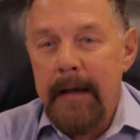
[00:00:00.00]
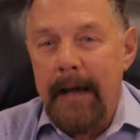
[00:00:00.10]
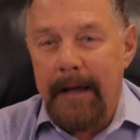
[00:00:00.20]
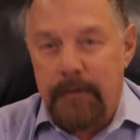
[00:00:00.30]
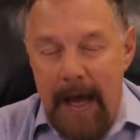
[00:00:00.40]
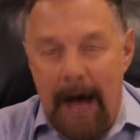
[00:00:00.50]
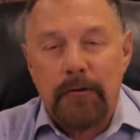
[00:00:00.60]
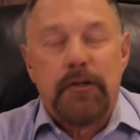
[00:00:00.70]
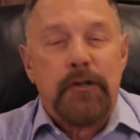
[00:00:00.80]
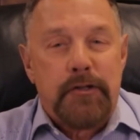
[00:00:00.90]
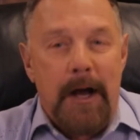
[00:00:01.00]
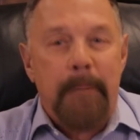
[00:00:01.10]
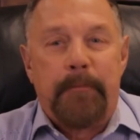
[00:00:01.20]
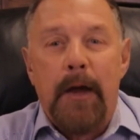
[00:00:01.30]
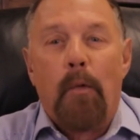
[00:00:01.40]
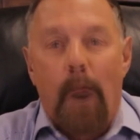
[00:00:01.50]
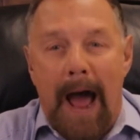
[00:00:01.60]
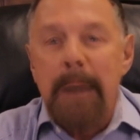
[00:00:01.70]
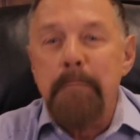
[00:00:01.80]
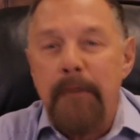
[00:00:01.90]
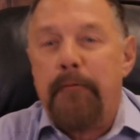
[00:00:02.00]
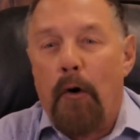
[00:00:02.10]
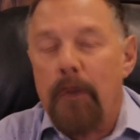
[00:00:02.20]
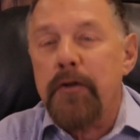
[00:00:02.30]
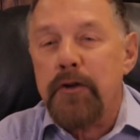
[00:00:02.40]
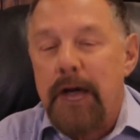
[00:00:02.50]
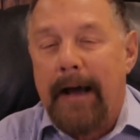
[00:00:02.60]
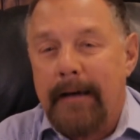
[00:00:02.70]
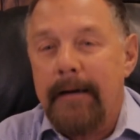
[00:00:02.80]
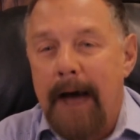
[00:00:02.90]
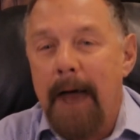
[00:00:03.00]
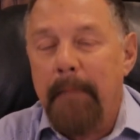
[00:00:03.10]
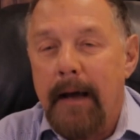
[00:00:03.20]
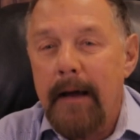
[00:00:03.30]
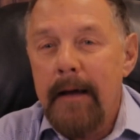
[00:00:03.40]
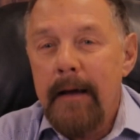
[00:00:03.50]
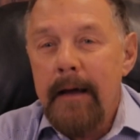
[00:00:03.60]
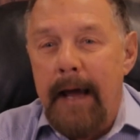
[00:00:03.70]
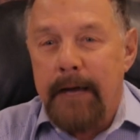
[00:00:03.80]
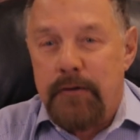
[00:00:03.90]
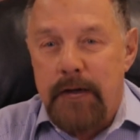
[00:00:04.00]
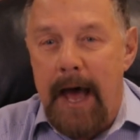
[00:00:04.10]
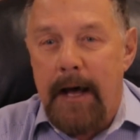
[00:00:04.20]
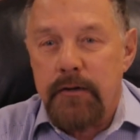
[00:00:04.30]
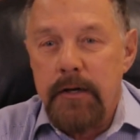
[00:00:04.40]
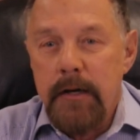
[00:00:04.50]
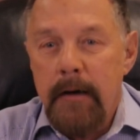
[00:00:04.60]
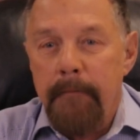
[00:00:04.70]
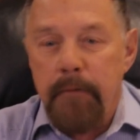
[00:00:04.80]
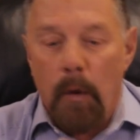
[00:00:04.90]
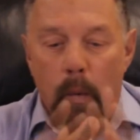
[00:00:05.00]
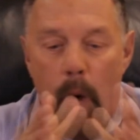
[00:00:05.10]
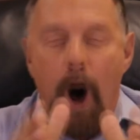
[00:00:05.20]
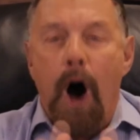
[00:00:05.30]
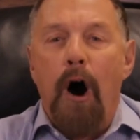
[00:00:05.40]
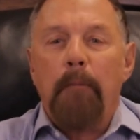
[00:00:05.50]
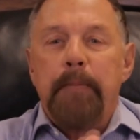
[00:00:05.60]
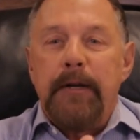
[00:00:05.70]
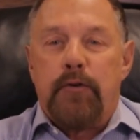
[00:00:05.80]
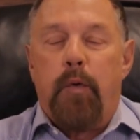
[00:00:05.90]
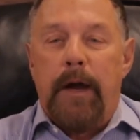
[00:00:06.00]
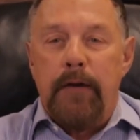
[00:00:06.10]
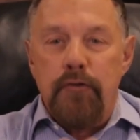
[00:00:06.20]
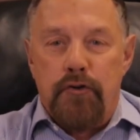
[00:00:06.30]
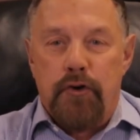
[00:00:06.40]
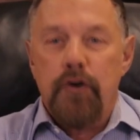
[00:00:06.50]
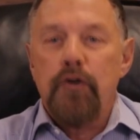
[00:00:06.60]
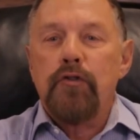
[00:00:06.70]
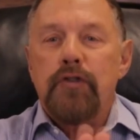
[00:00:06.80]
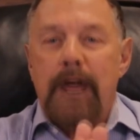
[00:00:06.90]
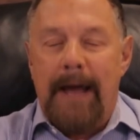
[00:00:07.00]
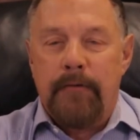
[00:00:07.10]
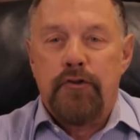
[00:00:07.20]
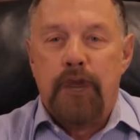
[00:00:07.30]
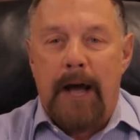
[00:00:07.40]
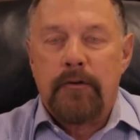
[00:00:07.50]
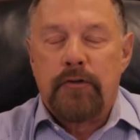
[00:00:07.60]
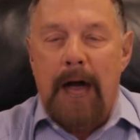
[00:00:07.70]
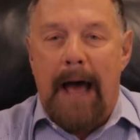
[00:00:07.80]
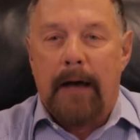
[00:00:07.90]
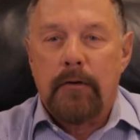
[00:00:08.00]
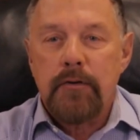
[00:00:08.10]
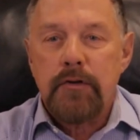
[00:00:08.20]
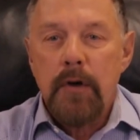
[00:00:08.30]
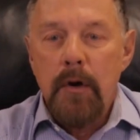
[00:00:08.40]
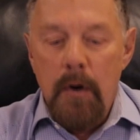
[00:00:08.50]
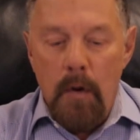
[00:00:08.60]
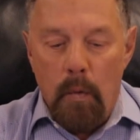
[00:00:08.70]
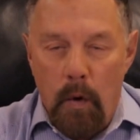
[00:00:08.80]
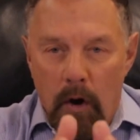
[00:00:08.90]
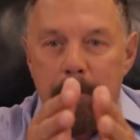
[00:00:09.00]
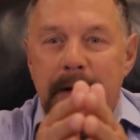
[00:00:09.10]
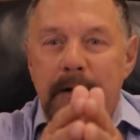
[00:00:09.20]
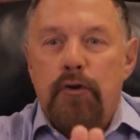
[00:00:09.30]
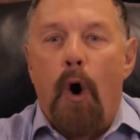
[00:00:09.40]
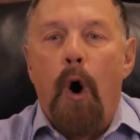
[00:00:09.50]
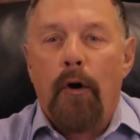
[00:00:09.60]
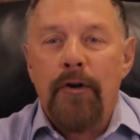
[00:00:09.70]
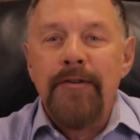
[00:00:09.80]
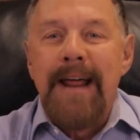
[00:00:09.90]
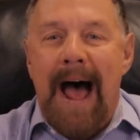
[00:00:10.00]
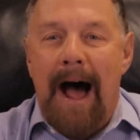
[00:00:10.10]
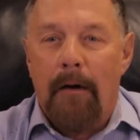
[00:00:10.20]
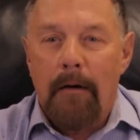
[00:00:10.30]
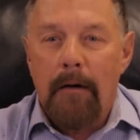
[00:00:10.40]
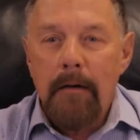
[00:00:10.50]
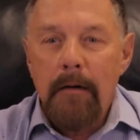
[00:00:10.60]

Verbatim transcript: it tells us something right before the second coming. It says, the wall between Jews and Gentiles will be torn down.